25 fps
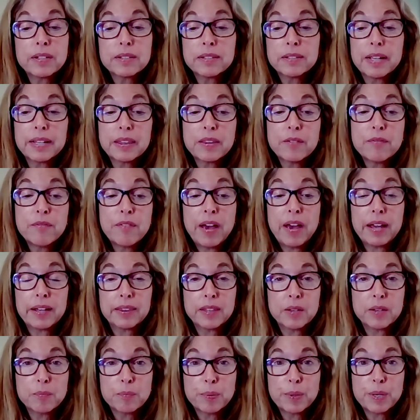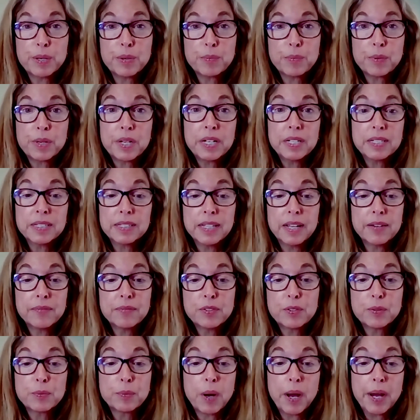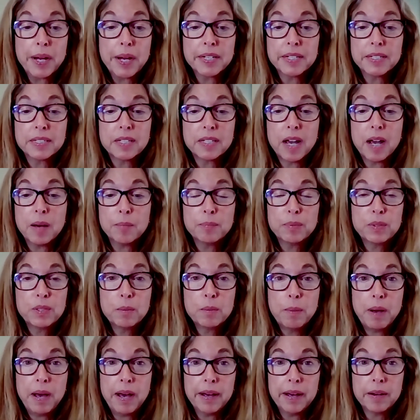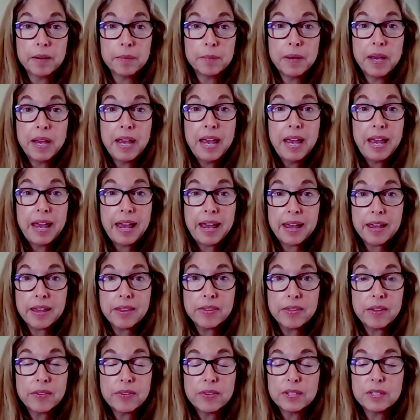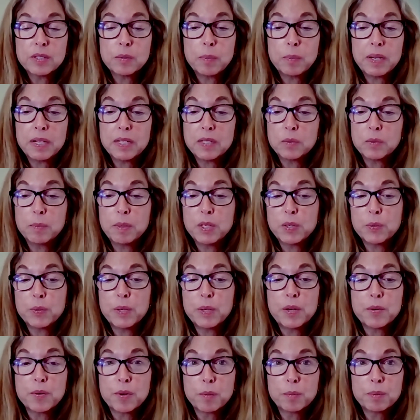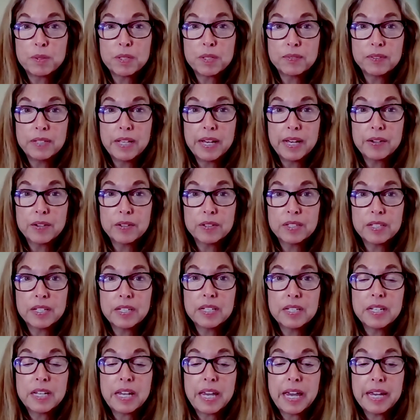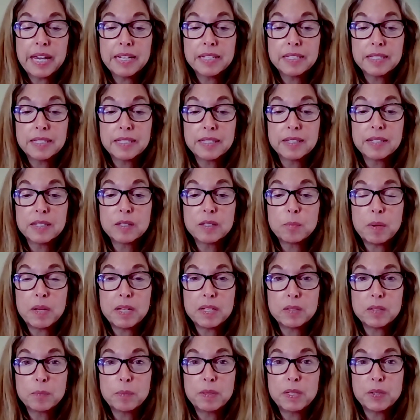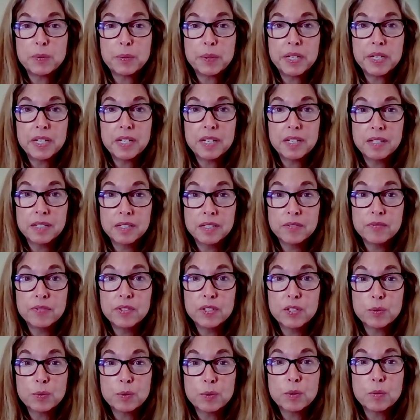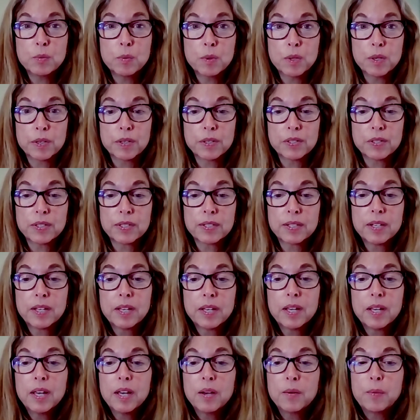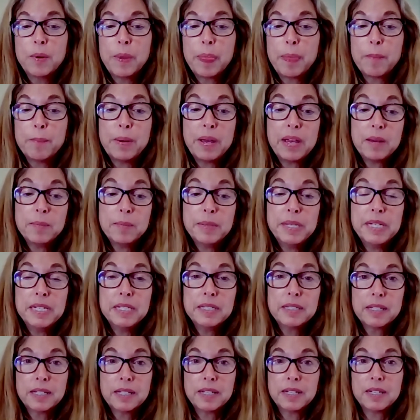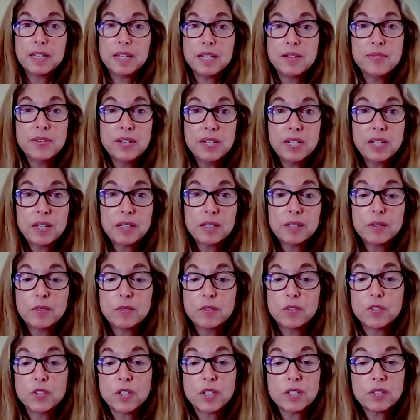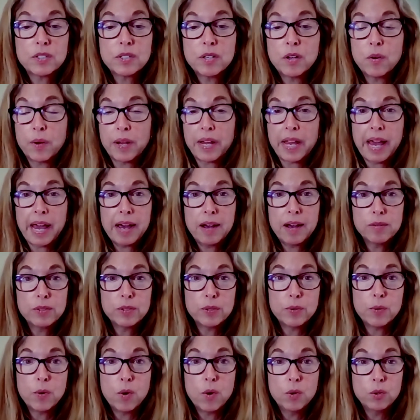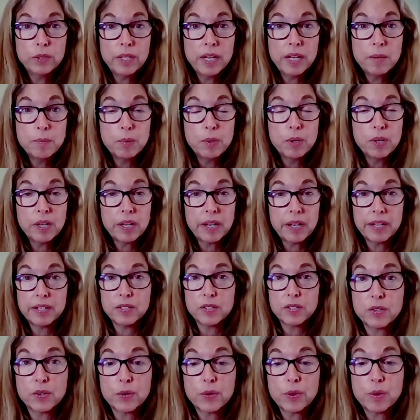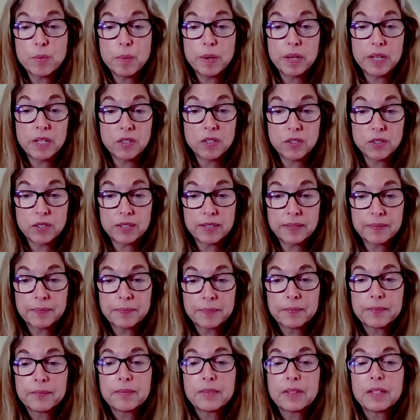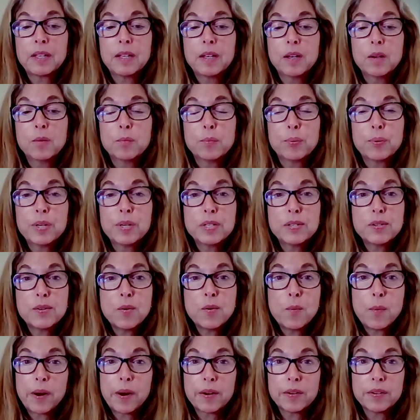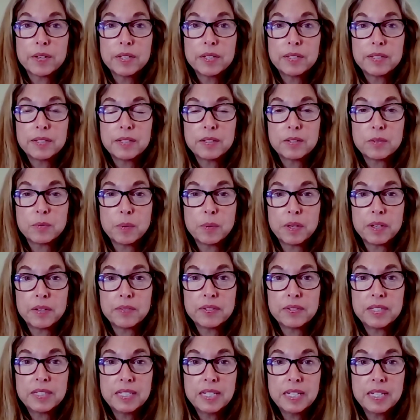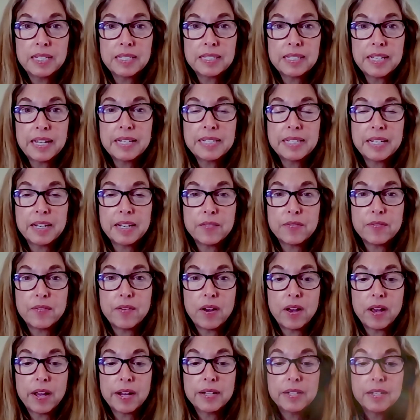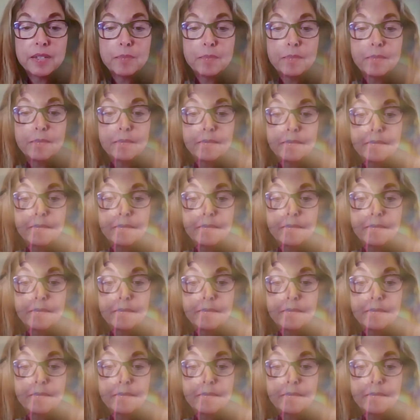things like the fact that print reads left to right and top to bottom, and that the space between groups of letters indicates the space between individual words. With babies, it even includes just knowing how to hold a book turn the pages. Print awareness is one of 6 identified